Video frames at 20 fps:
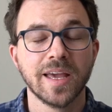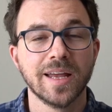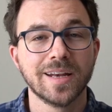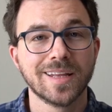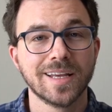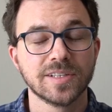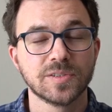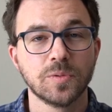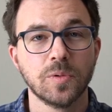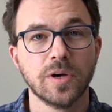
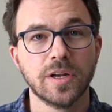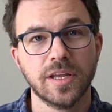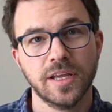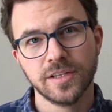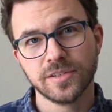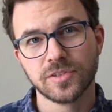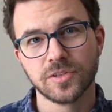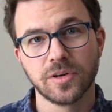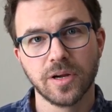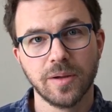And guess what?
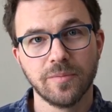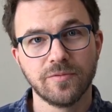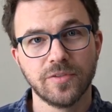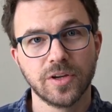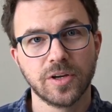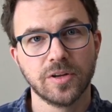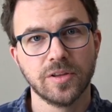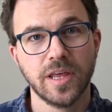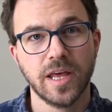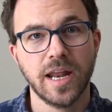Instagram
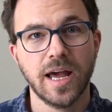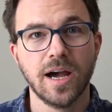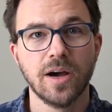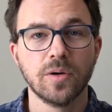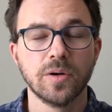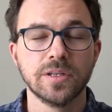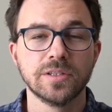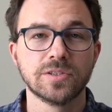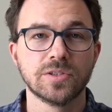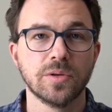figured that
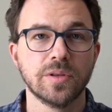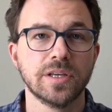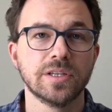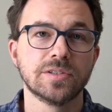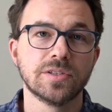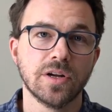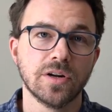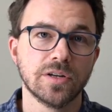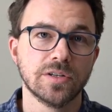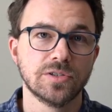out, and so they
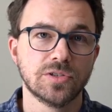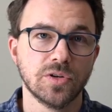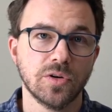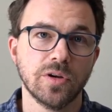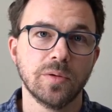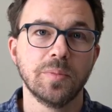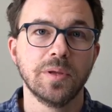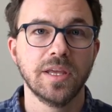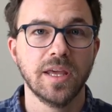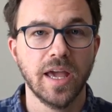started
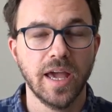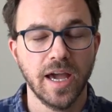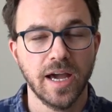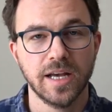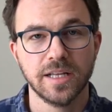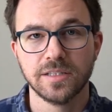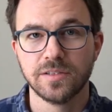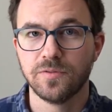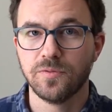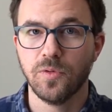showing me
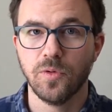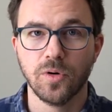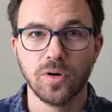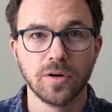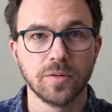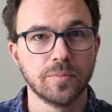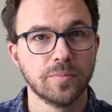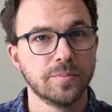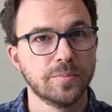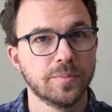ads
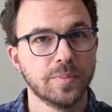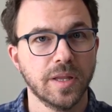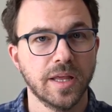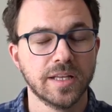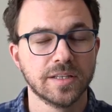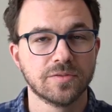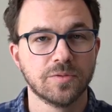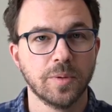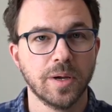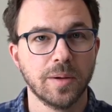for
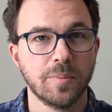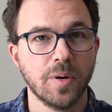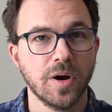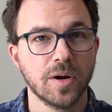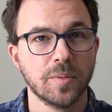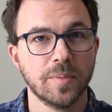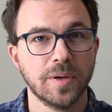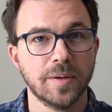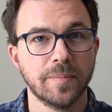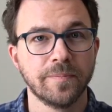plants for my
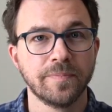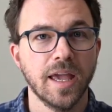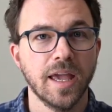apartment.